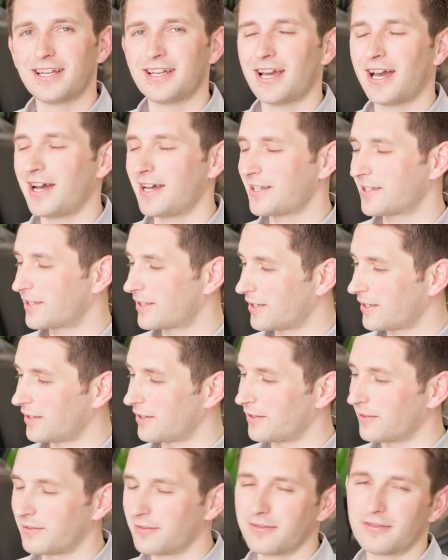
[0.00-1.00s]
has
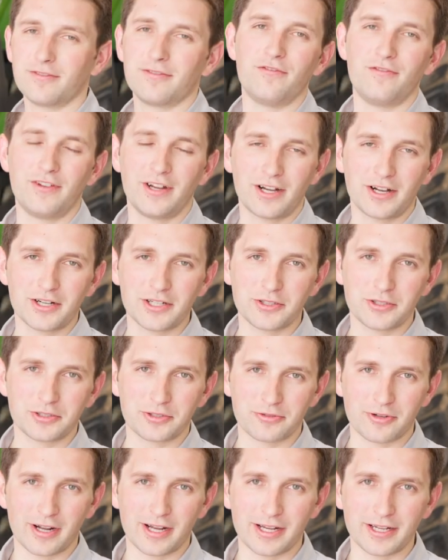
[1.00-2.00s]
the Vario
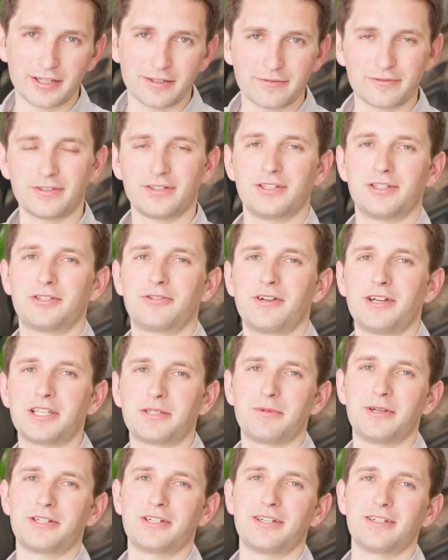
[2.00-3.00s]
drive
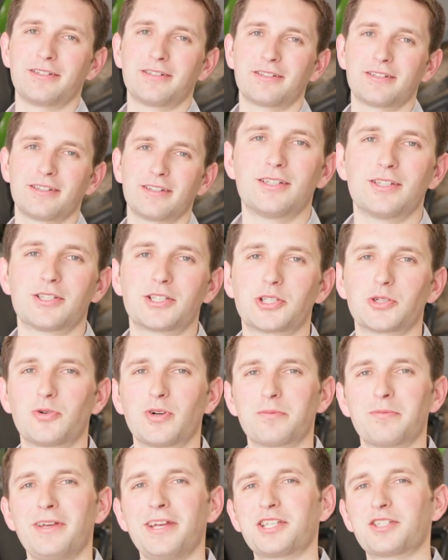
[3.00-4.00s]
transmission. So
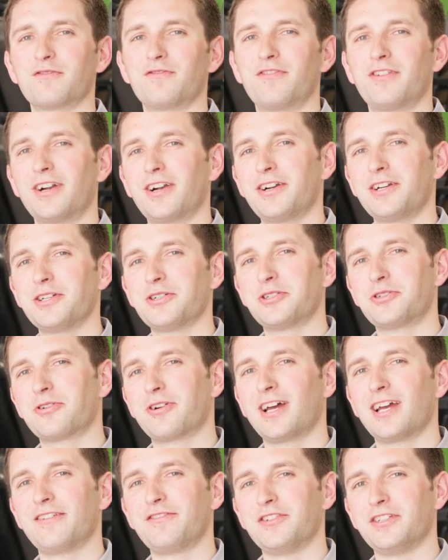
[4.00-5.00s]
what makes Vario
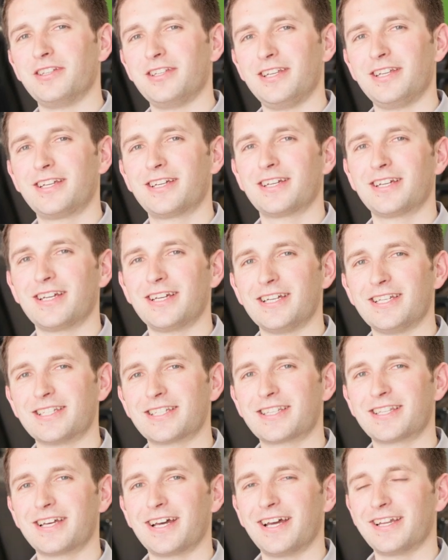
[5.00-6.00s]
drive unique
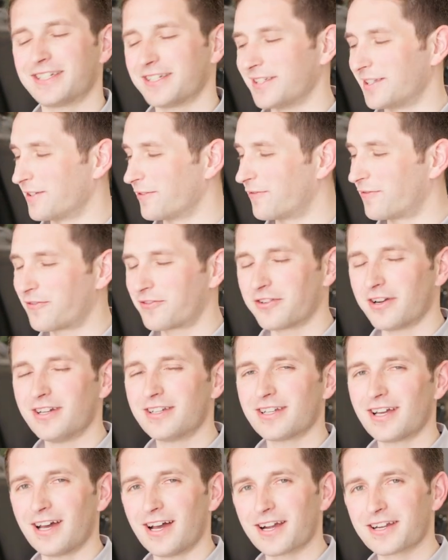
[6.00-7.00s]
is that the
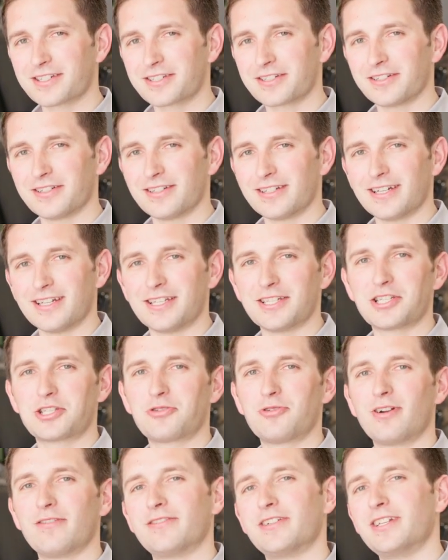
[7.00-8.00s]
front axle is
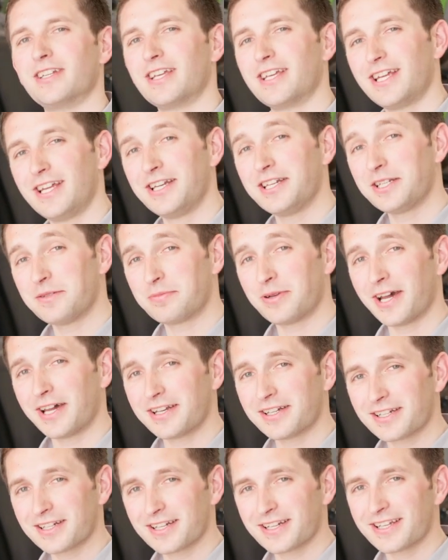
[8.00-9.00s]
driven
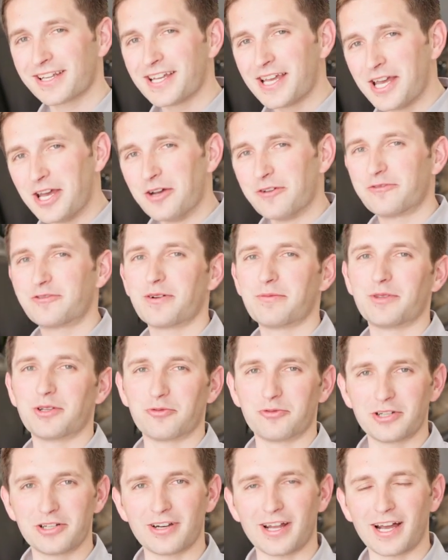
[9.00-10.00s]
independently from the
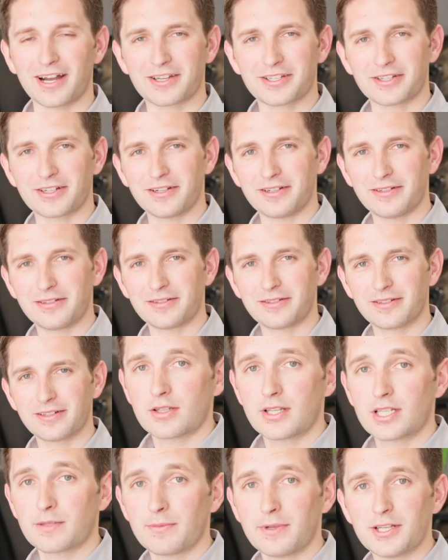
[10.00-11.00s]
rear axle. So
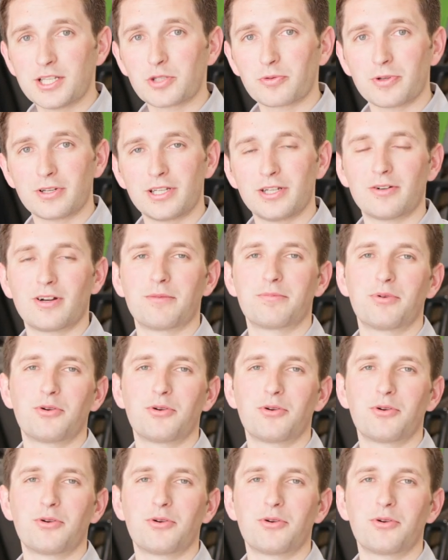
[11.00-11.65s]
this means when you are